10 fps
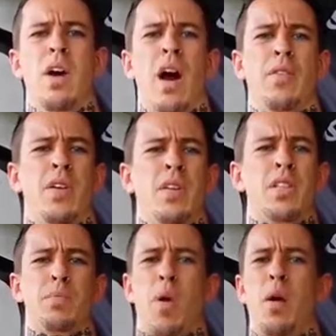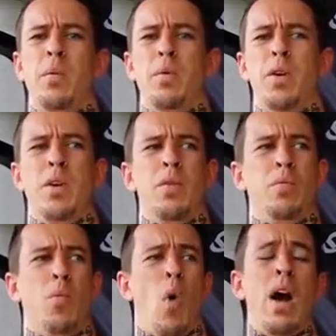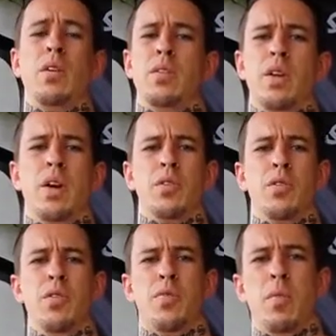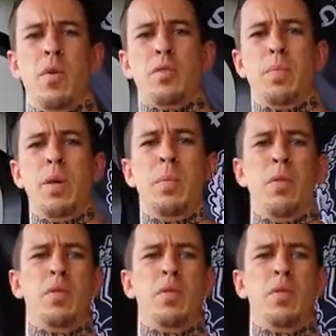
I think this is probably wildly untrue for most people.